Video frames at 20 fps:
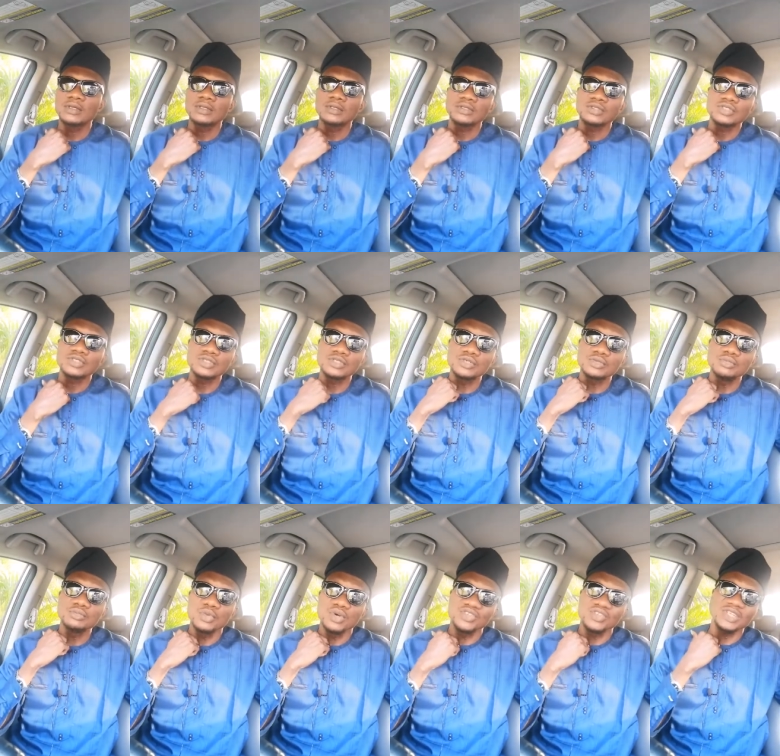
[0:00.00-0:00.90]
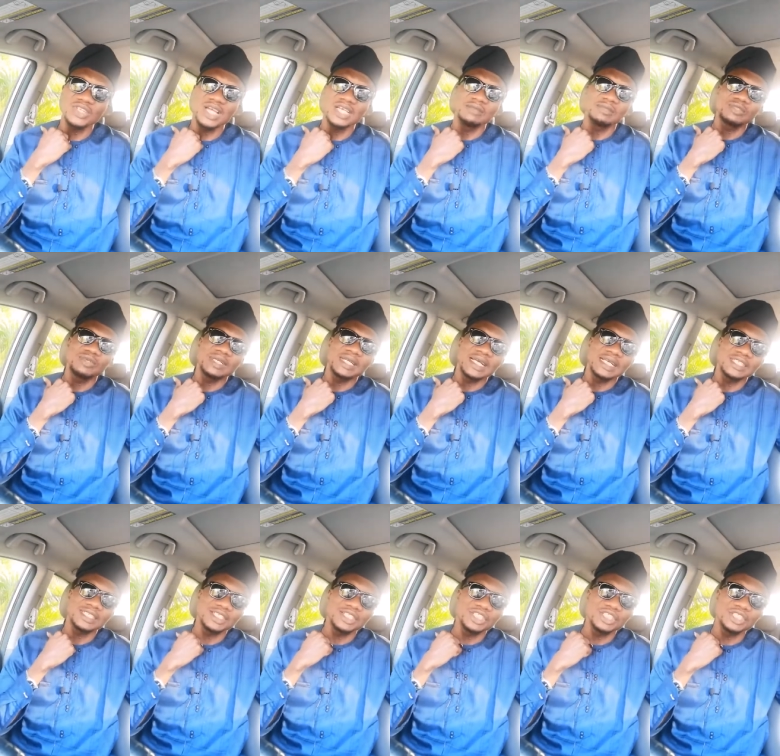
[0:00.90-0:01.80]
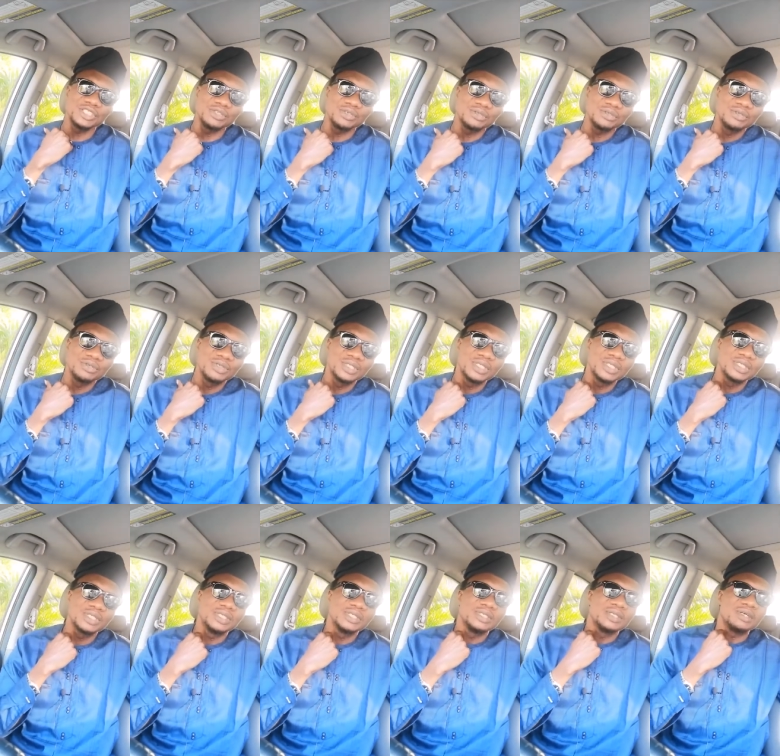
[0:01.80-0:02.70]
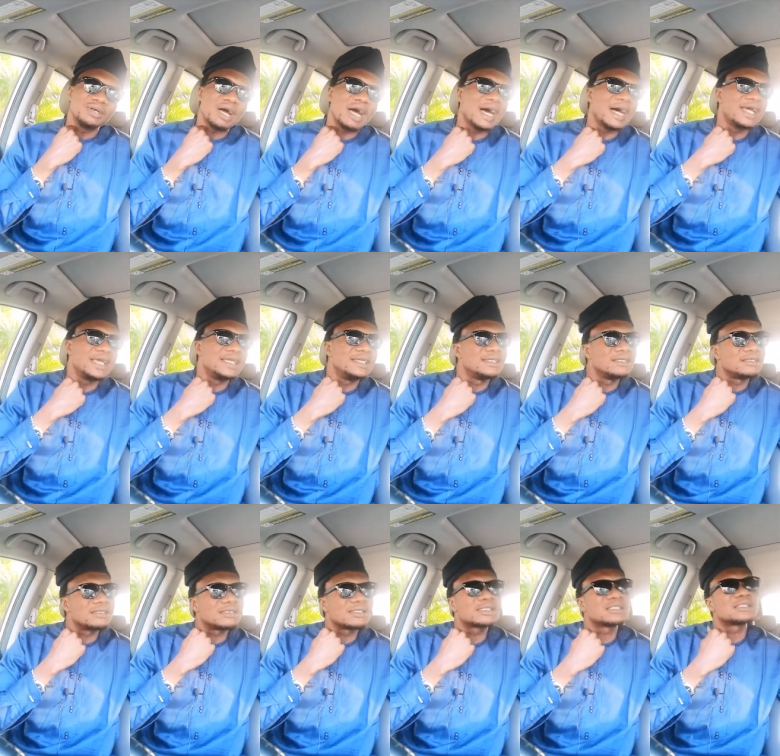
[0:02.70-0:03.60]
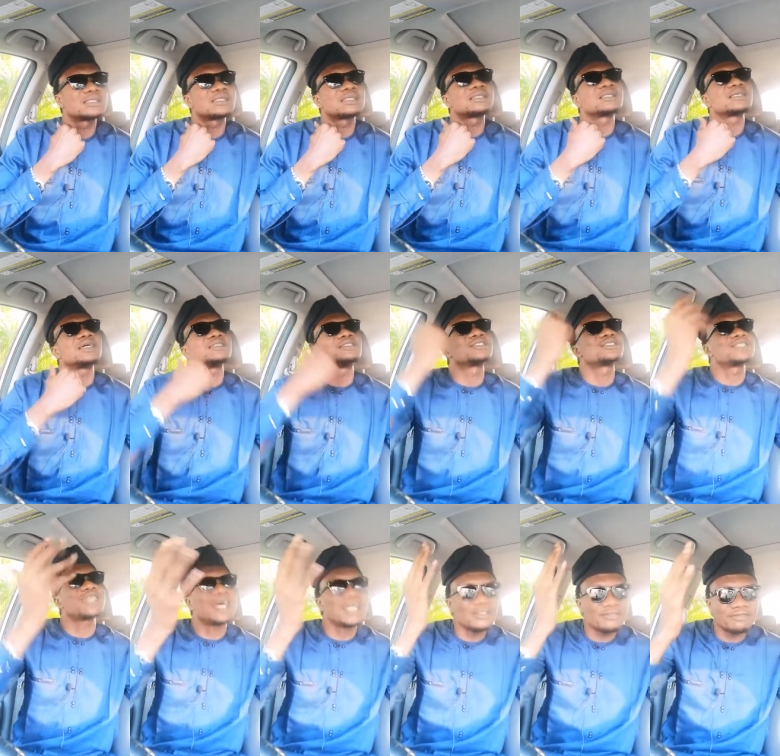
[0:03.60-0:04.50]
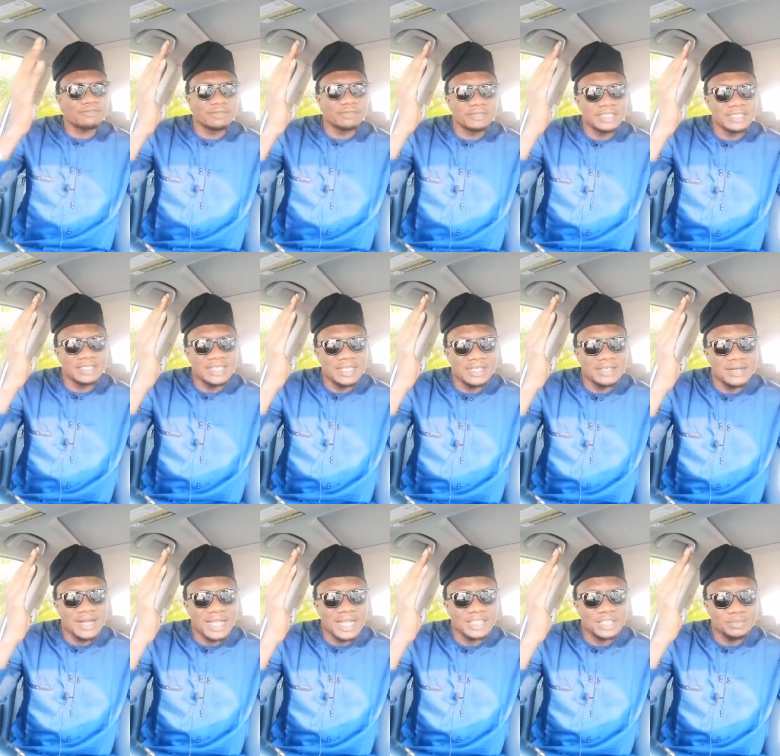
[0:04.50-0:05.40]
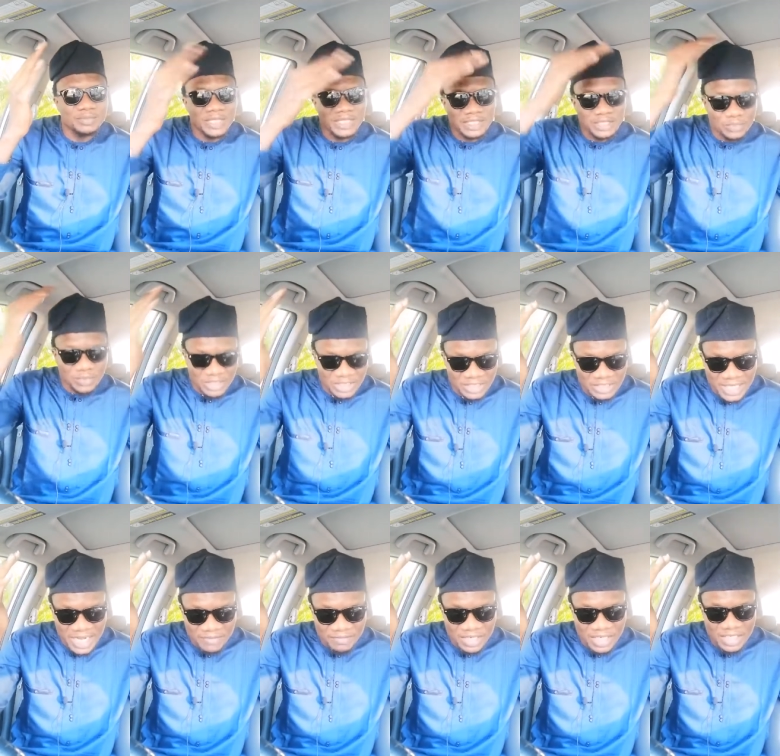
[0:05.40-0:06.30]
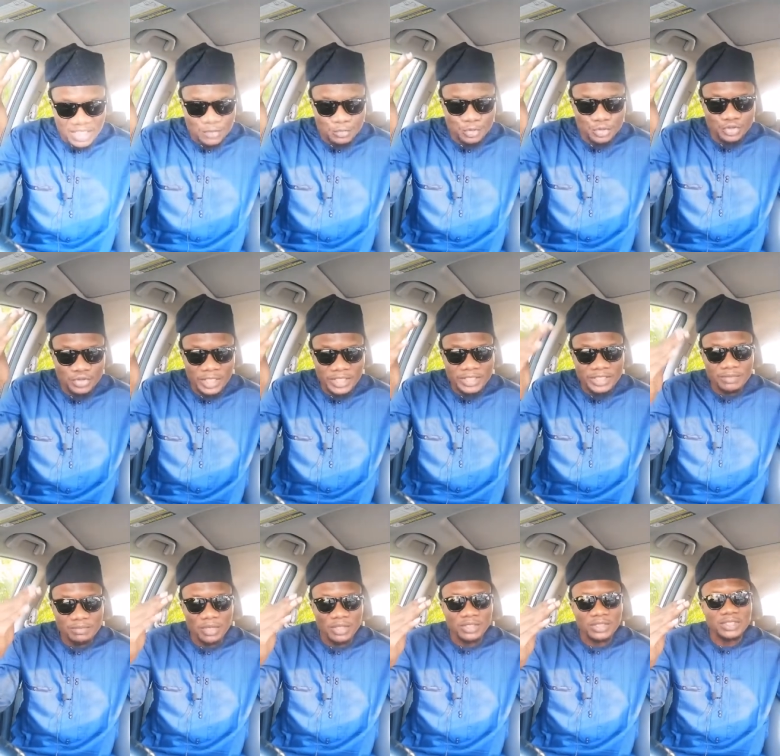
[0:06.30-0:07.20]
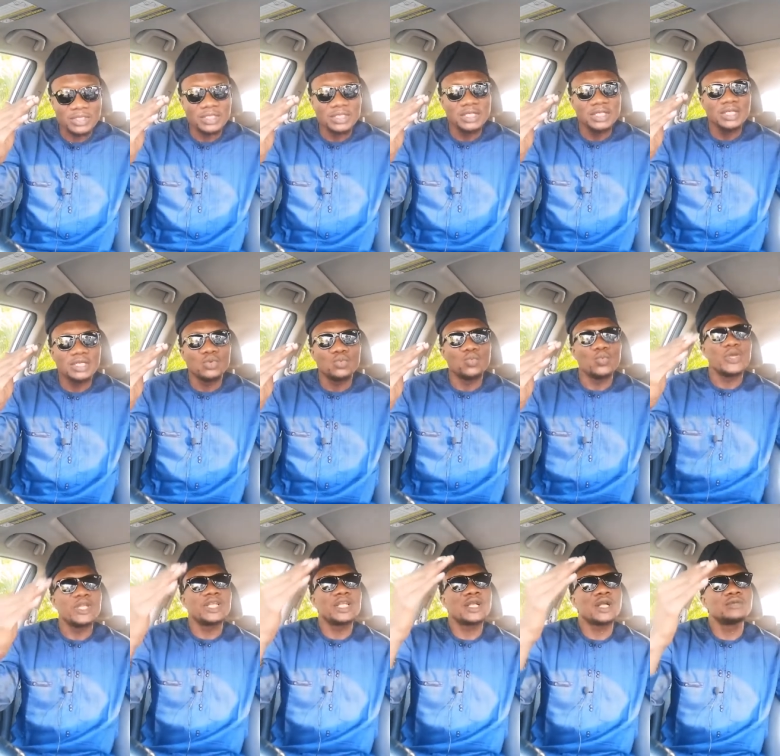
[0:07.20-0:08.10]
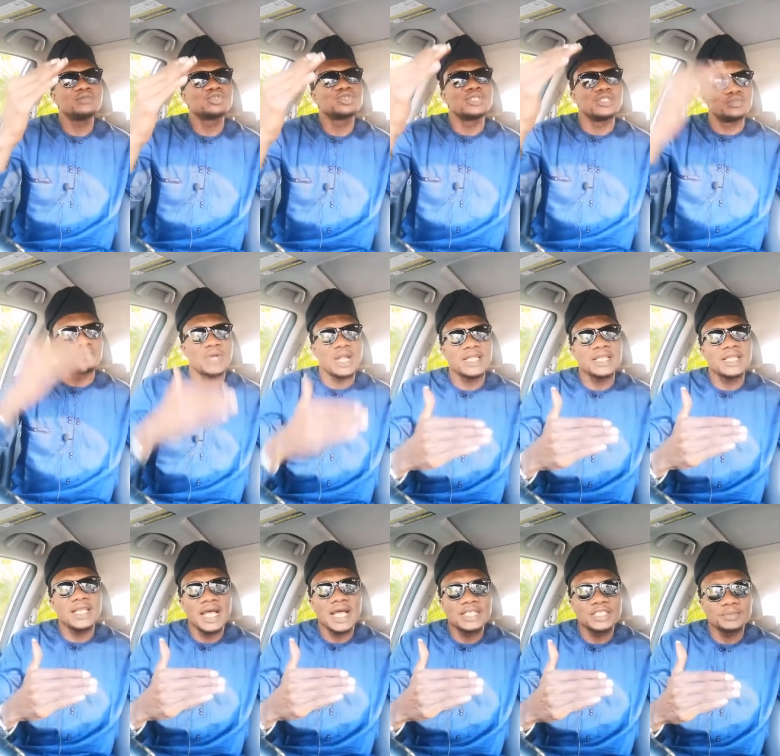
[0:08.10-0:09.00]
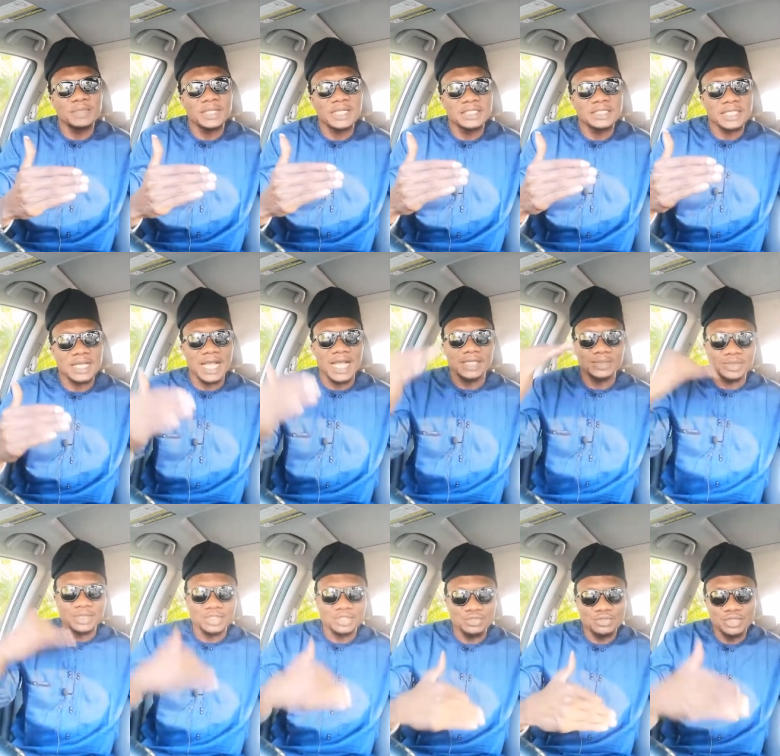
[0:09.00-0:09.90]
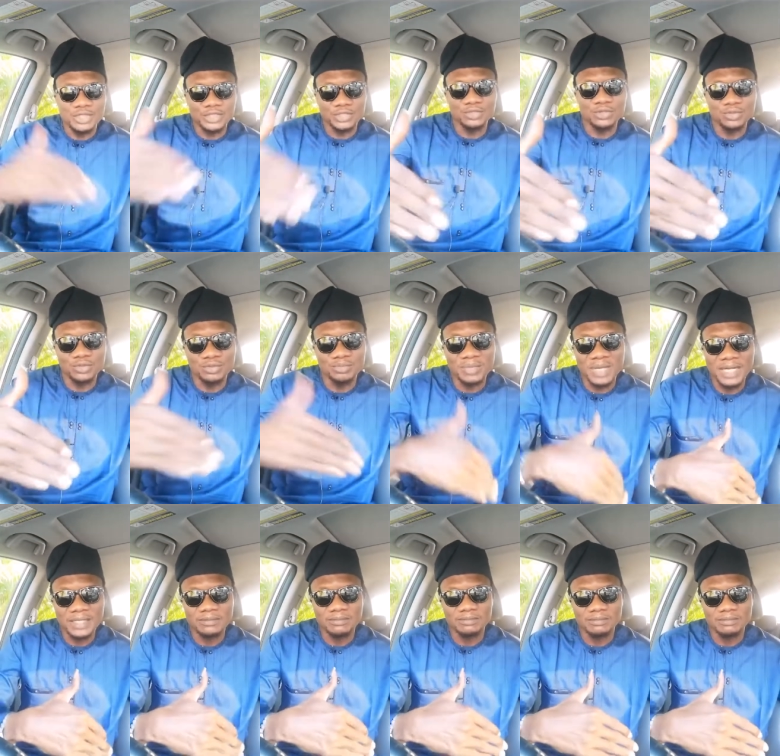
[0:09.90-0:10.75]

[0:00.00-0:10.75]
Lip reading: So most times when I teach you, I can start from the general aspect, which is African spirituality, but when it comes to the practical aspect, I will use Yoruba